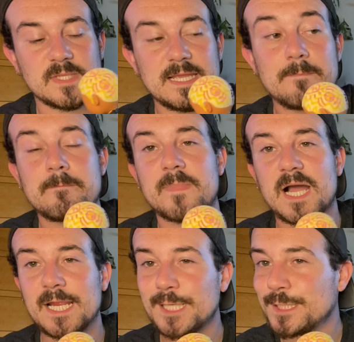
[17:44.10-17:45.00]

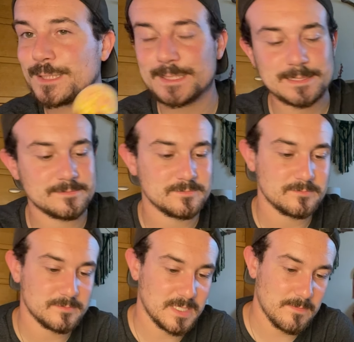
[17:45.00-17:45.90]
admired
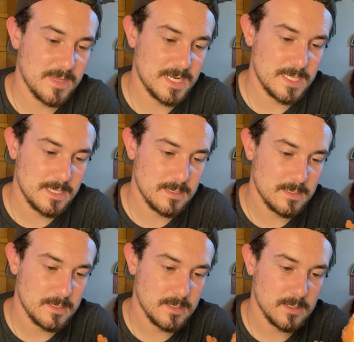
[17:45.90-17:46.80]
by many,
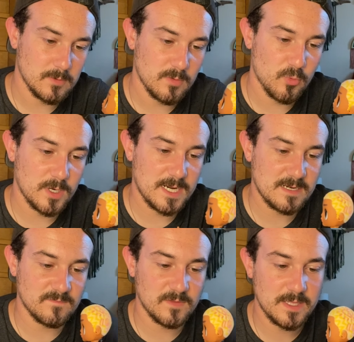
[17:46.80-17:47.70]
or more
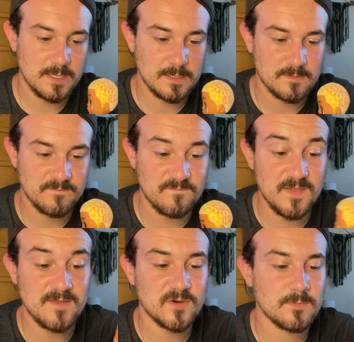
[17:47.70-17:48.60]
kind of like
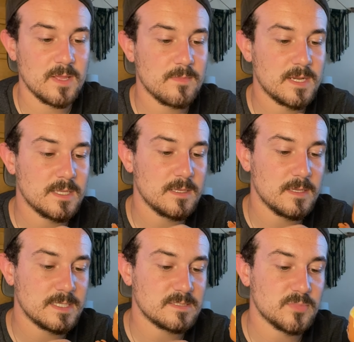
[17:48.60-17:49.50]
favored by many,
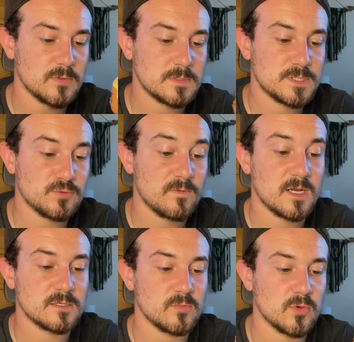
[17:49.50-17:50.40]
as opposed to
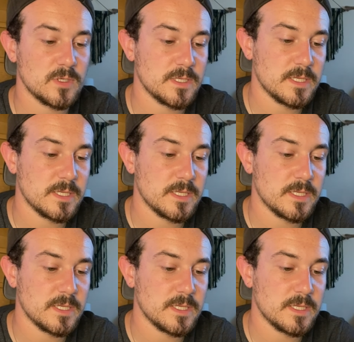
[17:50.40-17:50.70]
Rocker Boy,